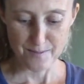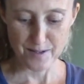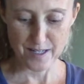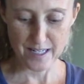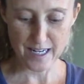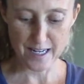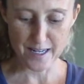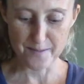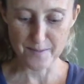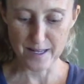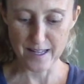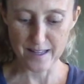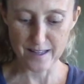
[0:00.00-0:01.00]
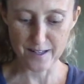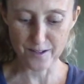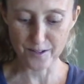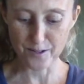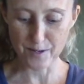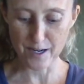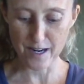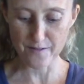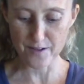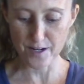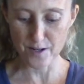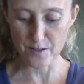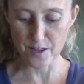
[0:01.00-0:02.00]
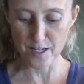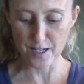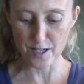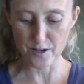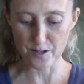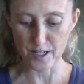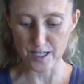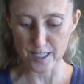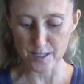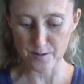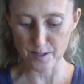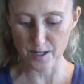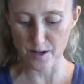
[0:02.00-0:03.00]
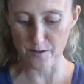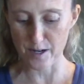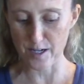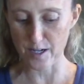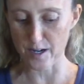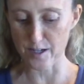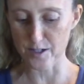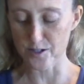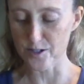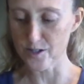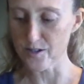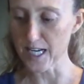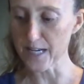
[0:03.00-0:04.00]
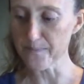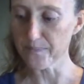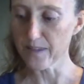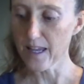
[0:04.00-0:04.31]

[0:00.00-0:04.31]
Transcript: Put little wherever you think coconuts would go on your tree.